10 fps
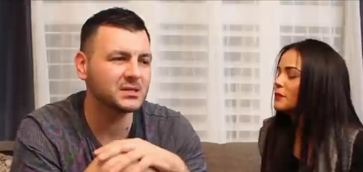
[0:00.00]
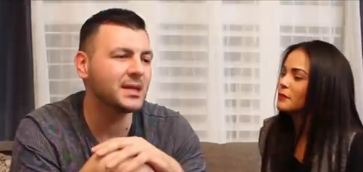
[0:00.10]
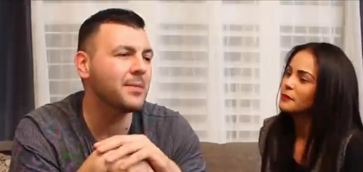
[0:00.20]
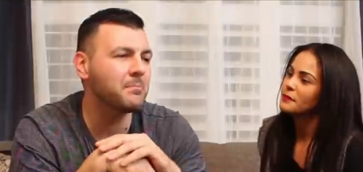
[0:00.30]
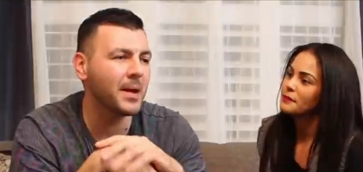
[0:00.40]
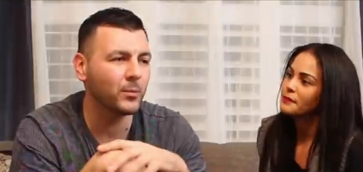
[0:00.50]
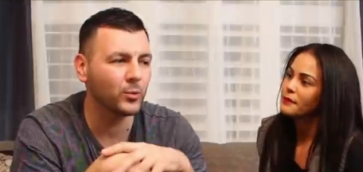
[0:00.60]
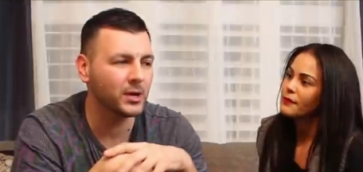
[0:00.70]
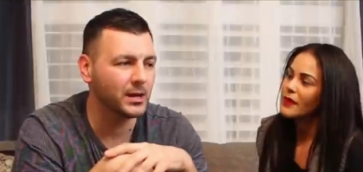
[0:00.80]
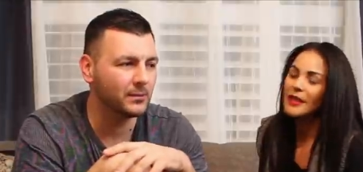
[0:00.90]
Speaker 1: a scent
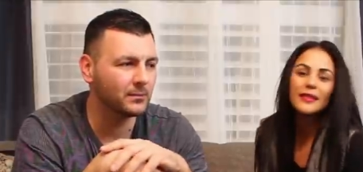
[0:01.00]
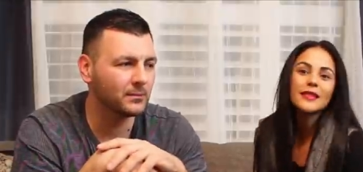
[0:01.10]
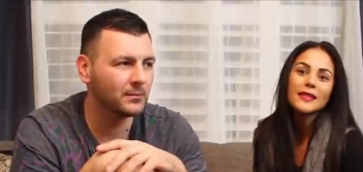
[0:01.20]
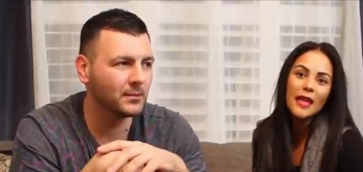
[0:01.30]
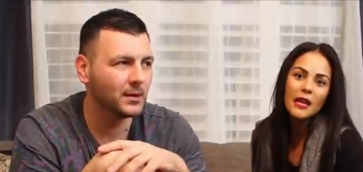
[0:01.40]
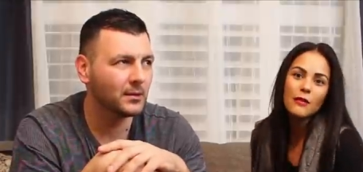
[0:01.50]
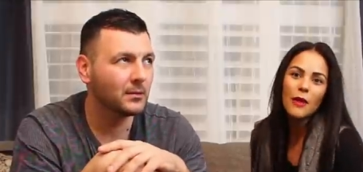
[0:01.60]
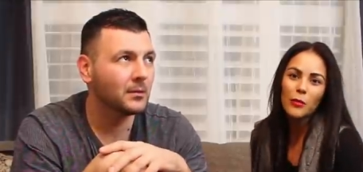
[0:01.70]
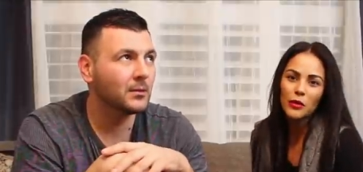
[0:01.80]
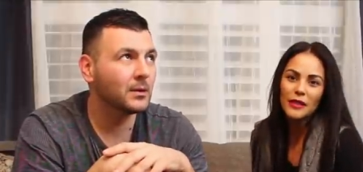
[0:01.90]
memory. It's
Speaker 2: a scent
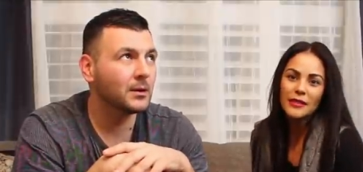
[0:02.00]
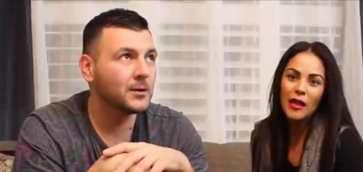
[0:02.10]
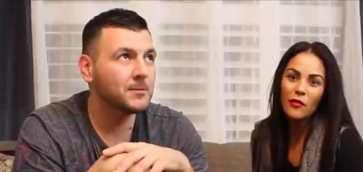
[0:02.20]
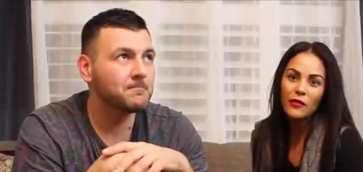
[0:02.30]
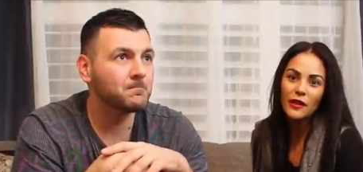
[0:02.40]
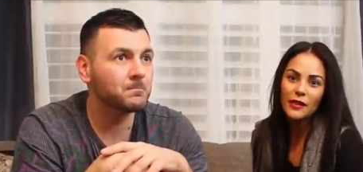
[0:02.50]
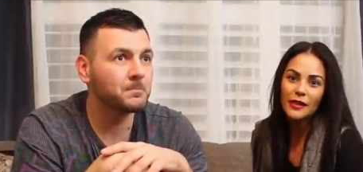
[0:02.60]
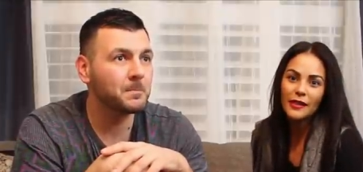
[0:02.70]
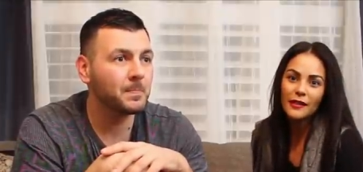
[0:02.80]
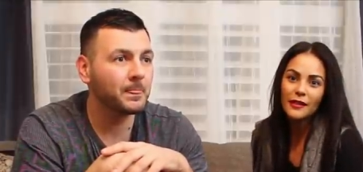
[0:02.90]
memory,
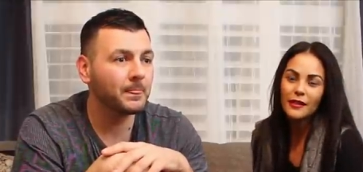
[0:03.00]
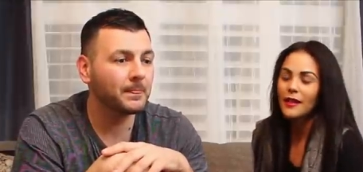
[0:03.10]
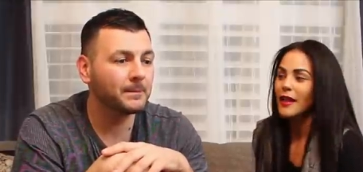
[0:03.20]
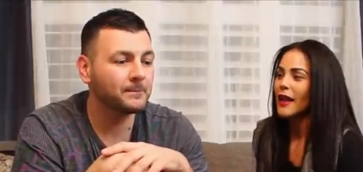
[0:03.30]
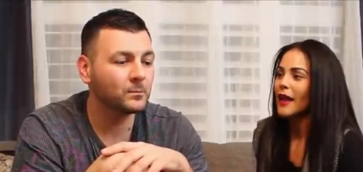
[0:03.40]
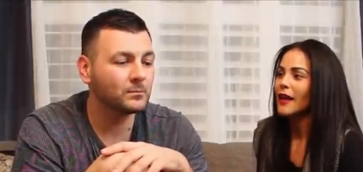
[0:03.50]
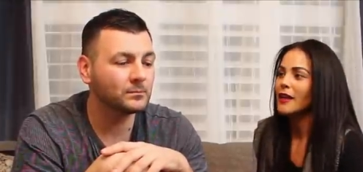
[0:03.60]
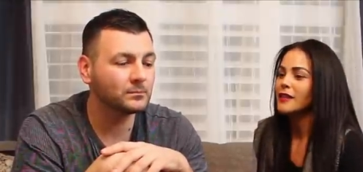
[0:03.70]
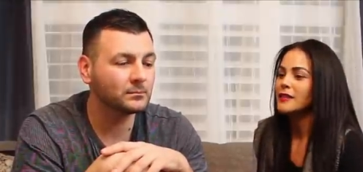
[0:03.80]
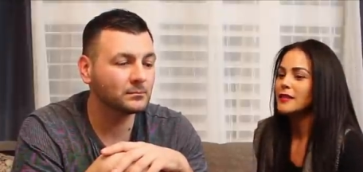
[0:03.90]
definitely.
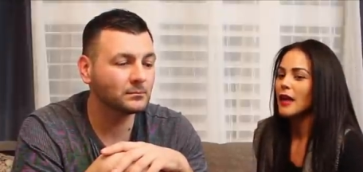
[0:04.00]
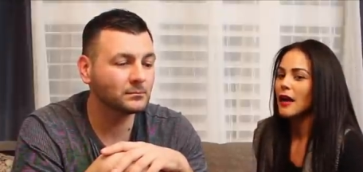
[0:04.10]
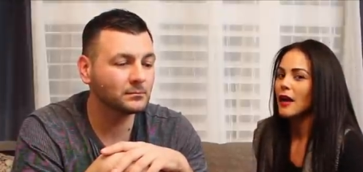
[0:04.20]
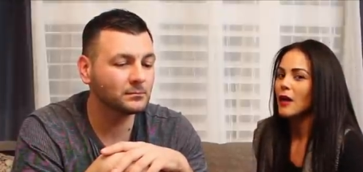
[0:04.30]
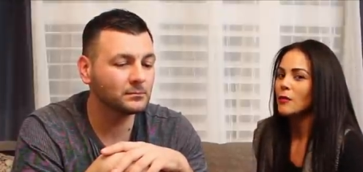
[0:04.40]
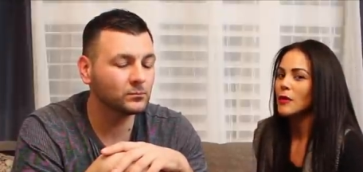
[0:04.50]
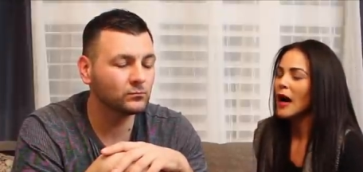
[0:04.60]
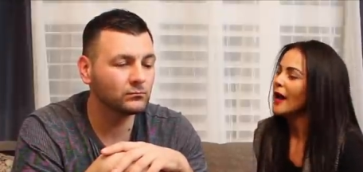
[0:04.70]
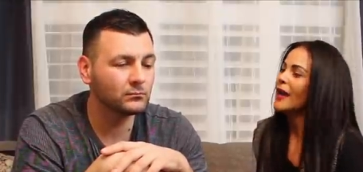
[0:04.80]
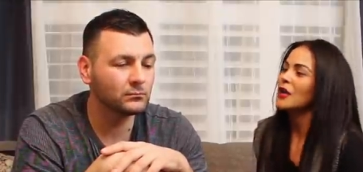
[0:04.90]
And um,
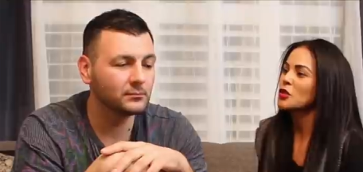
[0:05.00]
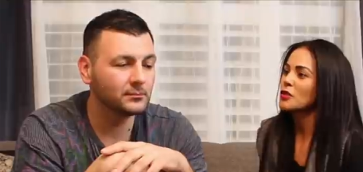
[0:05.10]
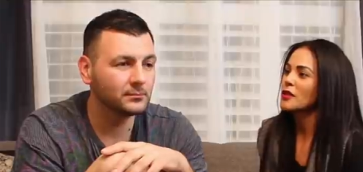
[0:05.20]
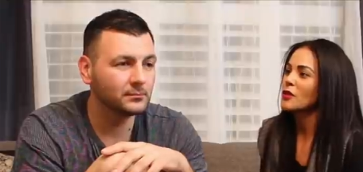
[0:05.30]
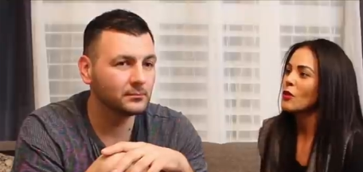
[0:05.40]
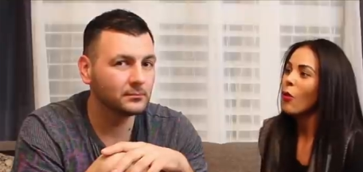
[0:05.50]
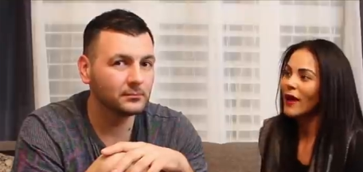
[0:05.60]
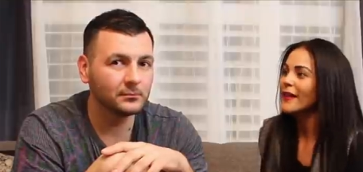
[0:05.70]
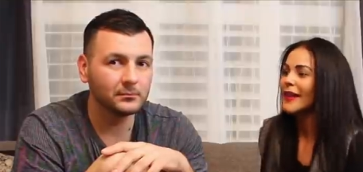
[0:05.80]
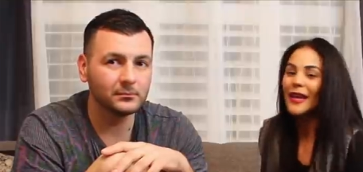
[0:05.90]
I actually
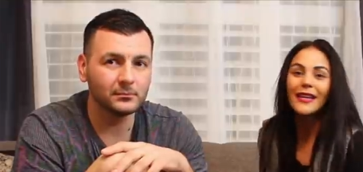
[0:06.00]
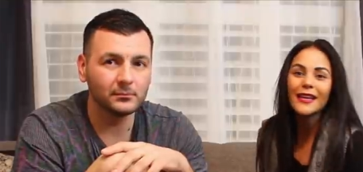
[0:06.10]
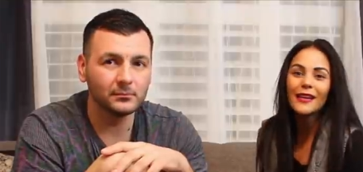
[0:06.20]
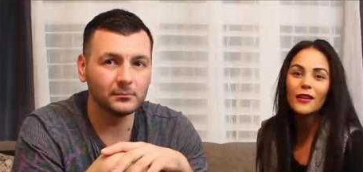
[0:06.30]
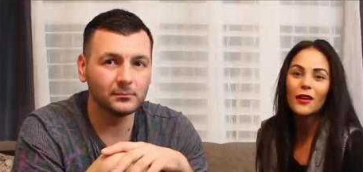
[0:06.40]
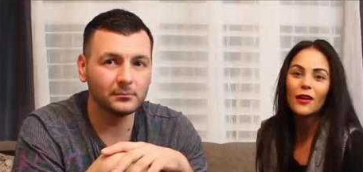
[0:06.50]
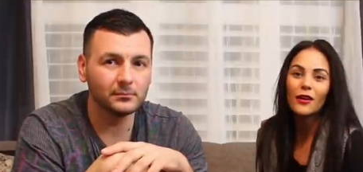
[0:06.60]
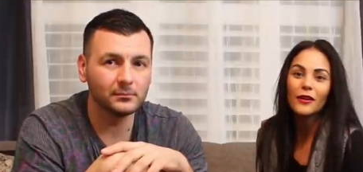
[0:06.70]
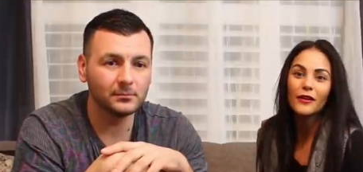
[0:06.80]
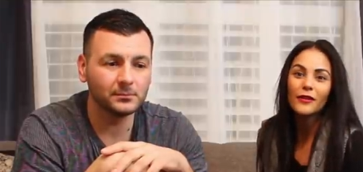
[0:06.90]
quite like it.
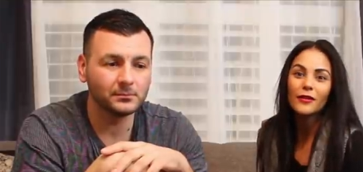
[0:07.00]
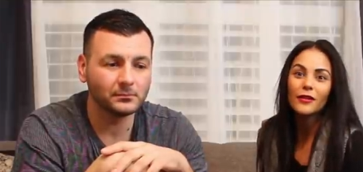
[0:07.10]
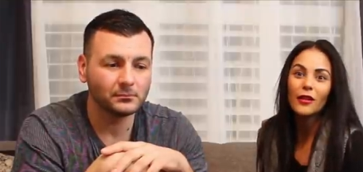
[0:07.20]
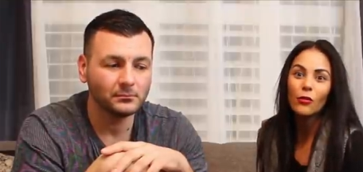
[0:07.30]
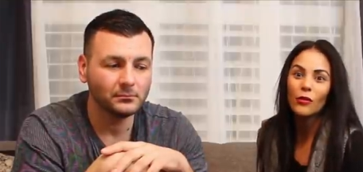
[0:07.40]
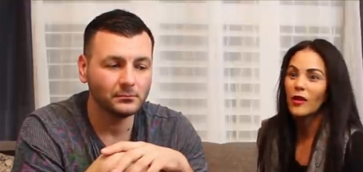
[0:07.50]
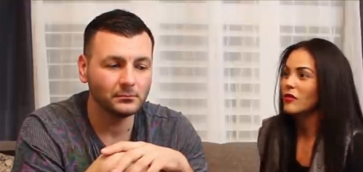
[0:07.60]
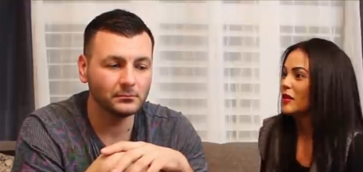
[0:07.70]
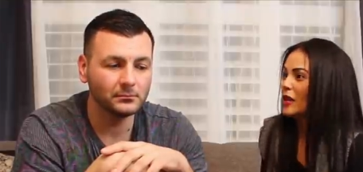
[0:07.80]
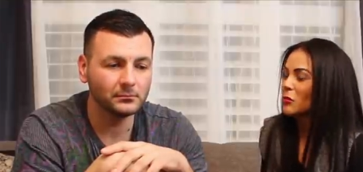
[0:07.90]
Our we have a
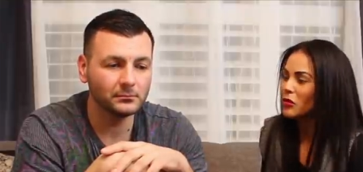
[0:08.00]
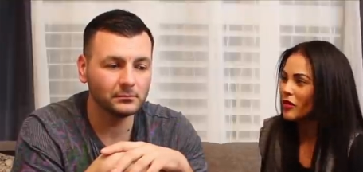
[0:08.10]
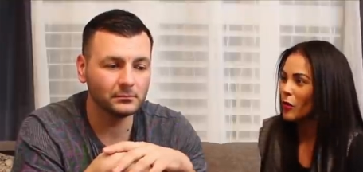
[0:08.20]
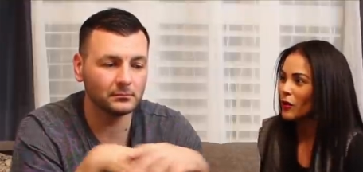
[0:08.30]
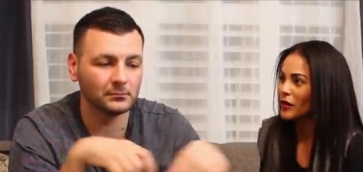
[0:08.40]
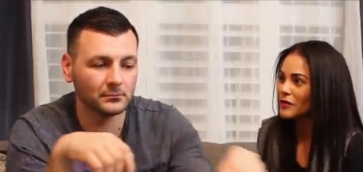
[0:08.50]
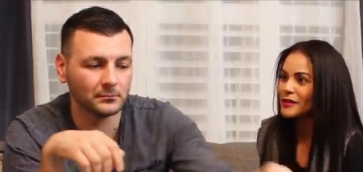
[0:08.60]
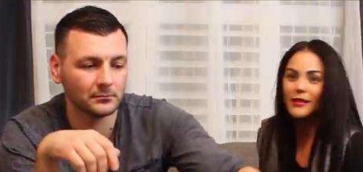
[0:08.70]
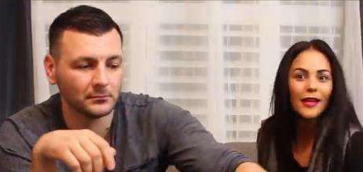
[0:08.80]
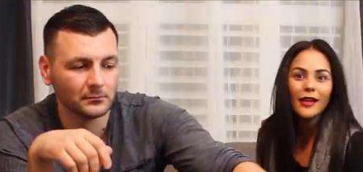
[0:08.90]
neighbor that wears
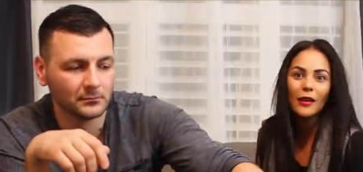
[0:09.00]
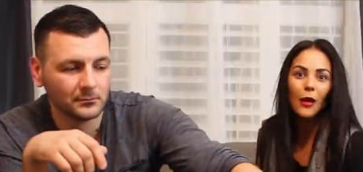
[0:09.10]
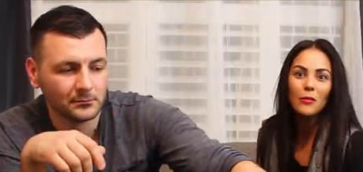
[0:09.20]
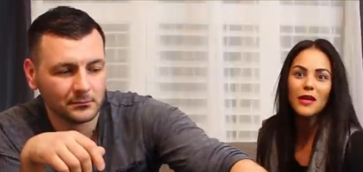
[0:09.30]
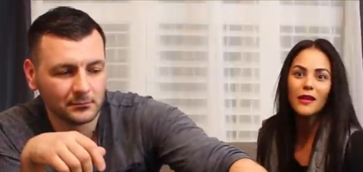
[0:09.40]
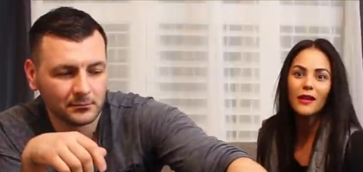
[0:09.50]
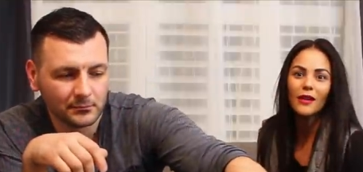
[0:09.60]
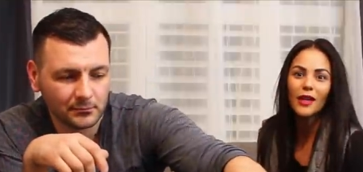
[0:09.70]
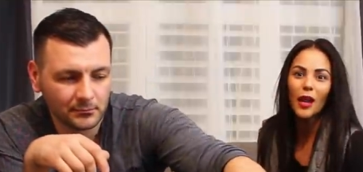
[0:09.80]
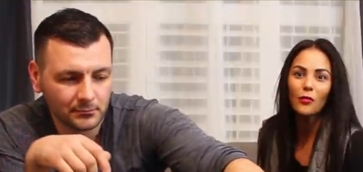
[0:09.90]
it and
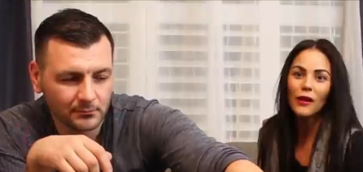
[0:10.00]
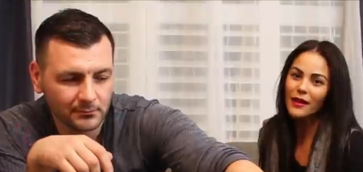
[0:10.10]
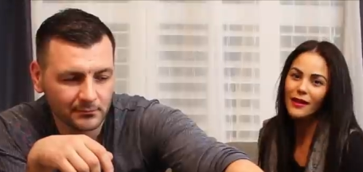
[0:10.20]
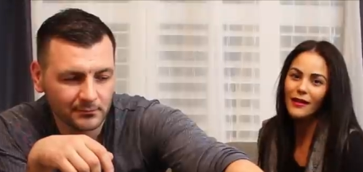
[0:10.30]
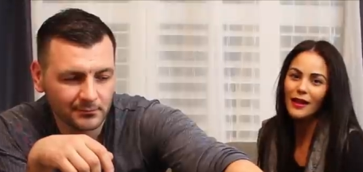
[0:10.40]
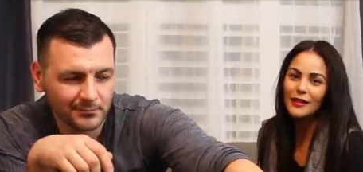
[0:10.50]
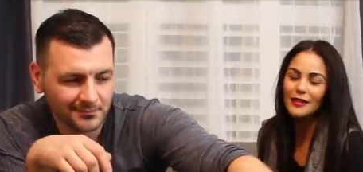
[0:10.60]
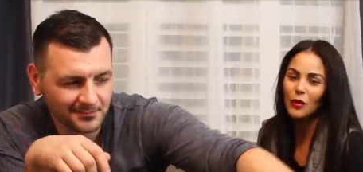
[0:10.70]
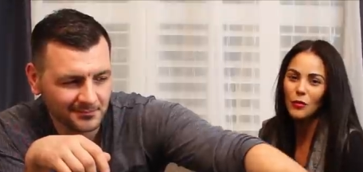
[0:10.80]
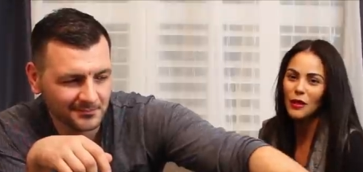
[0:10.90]
immediately I recognized
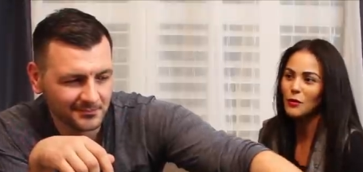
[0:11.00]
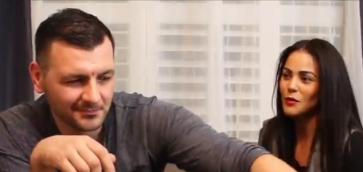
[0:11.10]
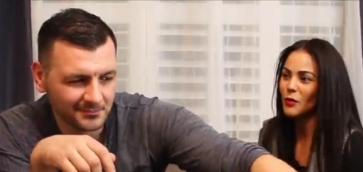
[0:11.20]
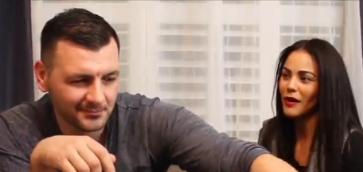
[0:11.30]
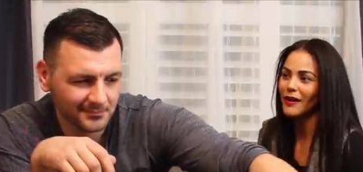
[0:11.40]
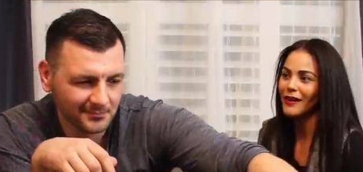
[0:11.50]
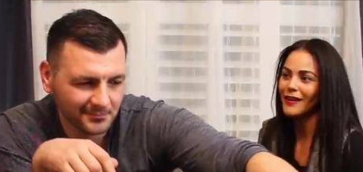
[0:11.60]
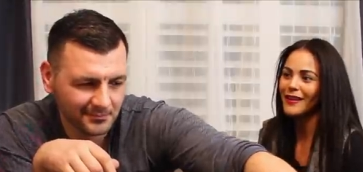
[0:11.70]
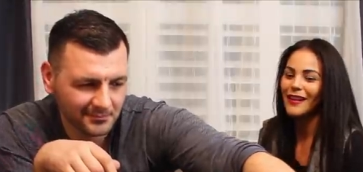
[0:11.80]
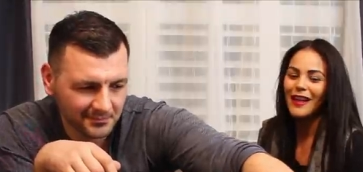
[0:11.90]
it when he was wearing it.